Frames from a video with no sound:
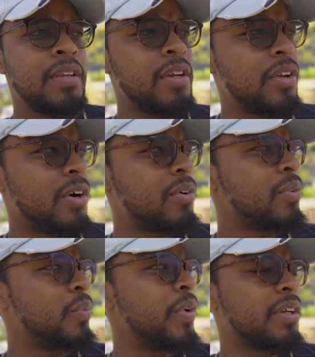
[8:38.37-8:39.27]
you know,
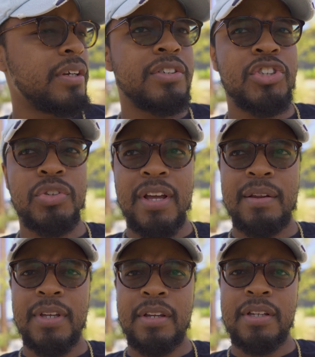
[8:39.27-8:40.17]
we could shoot
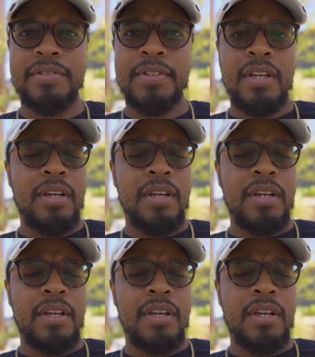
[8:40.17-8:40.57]
at, because